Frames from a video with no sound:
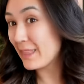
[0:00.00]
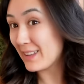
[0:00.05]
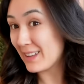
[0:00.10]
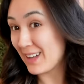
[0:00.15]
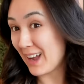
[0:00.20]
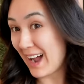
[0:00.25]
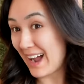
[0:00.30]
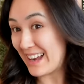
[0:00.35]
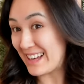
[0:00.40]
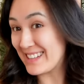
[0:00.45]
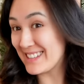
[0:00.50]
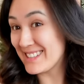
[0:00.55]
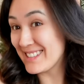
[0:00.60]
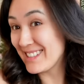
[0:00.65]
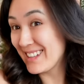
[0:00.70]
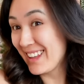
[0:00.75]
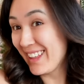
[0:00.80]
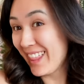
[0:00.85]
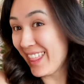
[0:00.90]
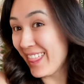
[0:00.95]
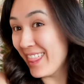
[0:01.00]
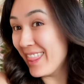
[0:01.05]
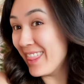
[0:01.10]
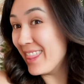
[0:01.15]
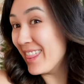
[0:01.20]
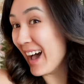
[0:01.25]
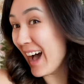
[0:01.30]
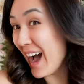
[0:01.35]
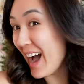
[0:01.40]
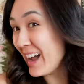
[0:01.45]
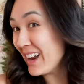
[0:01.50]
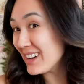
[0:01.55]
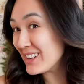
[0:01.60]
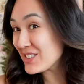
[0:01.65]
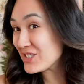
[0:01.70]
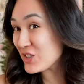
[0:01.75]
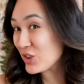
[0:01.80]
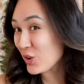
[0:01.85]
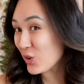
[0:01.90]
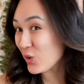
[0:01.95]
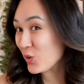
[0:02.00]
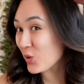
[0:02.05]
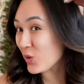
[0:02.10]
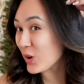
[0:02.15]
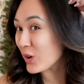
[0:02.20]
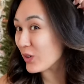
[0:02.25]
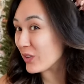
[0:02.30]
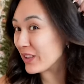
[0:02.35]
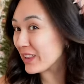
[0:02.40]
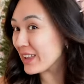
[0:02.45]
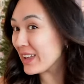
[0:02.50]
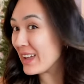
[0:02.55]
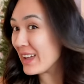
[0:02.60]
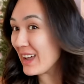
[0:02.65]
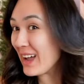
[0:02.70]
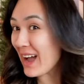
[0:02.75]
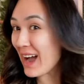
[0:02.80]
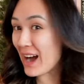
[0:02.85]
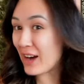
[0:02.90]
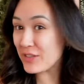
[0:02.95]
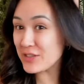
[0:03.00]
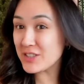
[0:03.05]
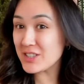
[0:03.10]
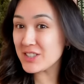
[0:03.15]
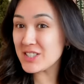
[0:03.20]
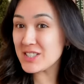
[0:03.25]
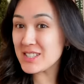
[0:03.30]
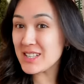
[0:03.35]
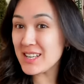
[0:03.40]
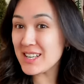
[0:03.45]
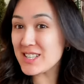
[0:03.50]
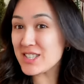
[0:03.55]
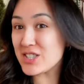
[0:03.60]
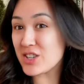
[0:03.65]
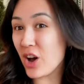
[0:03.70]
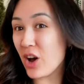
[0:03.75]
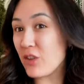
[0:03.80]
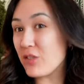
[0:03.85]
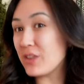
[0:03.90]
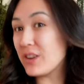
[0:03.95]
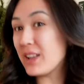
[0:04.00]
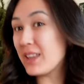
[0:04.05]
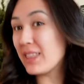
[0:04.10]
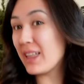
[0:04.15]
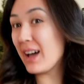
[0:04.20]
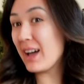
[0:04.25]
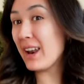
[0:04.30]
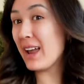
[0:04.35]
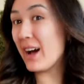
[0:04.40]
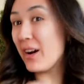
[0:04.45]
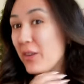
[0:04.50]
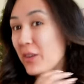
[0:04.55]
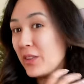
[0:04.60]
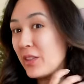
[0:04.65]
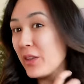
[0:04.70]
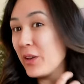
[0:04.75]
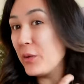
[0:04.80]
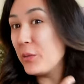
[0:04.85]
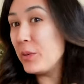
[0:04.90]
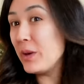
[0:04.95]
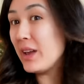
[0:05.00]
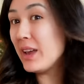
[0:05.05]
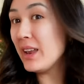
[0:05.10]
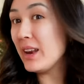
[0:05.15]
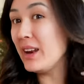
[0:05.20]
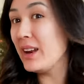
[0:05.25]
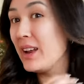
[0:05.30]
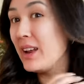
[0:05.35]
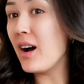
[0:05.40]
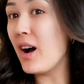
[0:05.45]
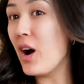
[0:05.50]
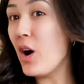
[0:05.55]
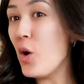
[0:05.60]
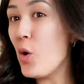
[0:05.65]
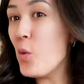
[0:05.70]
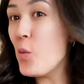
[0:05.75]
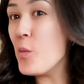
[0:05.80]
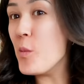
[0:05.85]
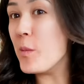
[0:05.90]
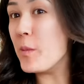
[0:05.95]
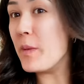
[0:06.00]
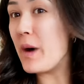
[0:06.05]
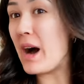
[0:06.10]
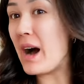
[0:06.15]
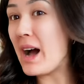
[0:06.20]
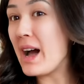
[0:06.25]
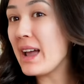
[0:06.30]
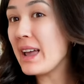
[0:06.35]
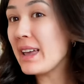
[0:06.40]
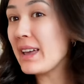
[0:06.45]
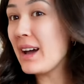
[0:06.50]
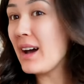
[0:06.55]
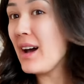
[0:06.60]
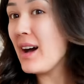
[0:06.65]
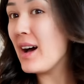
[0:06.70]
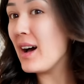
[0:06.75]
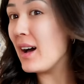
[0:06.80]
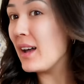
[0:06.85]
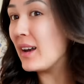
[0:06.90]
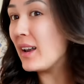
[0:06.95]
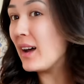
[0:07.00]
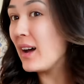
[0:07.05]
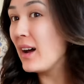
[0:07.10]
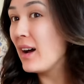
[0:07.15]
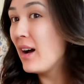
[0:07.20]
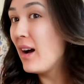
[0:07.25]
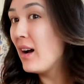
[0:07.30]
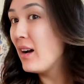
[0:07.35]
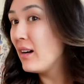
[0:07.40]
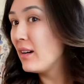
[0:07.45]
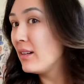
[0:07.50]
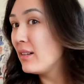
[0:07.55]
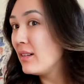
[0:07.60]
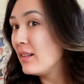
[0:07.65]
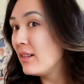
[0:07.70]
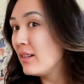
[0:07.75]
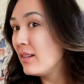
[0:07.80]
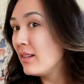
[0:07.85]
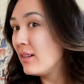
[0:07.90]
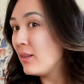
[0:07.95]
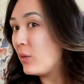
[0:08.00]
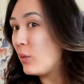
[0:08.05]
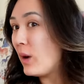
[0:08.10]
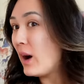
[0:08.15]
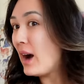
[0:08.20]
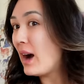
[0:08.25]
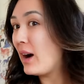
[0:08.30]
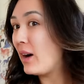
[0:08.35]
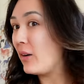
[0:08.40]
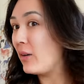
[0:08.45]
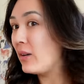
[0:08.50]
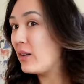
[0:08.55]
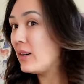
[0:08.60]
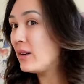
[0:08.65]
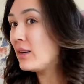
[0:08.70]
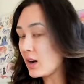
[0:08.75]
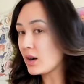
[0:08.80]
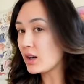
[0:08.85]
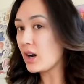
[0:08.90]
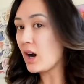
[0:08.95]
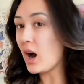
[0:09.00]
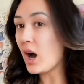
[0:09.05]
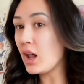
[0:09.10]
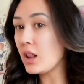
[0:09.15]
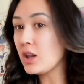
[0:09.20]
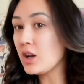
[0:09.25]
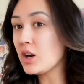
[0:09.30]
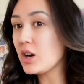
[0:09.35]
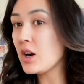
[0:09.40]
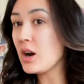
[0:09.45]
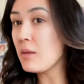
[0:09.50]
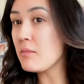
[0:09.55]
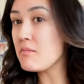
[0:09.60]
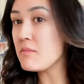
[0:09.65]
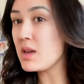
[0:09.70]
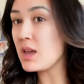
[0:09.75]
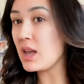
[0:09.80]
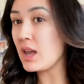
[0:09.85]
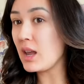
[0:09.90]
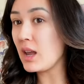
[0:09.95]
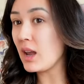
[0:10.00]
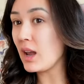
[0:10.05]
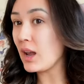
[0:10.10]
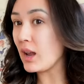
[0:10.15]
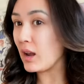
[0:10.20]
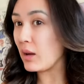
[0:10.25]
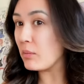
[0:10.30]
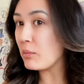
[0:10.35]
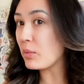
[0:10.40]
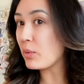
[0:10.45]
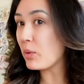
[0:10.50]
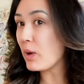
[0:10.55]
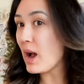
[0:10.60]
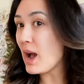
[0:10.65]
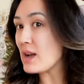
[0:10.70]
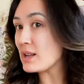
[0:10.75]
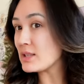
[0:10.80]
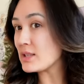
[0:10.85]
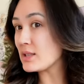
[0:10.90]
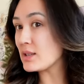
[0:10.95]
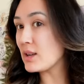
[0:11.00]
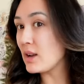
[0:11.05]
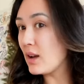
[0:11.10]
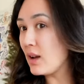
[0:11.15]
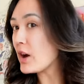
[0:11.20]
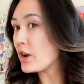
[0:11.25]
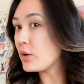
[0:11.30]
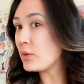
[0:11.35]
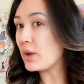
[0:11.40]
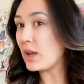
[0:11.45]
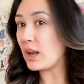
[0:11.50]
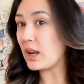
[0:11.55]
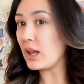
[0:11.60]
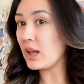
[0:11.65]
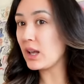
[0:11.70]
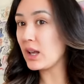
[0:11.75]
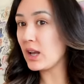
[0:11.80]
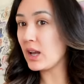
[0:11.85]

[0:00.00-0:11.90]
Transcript: Guys, that truly, after just like softening that out a little bit, oh my God. Wow. Color me impressed. Are you kidding?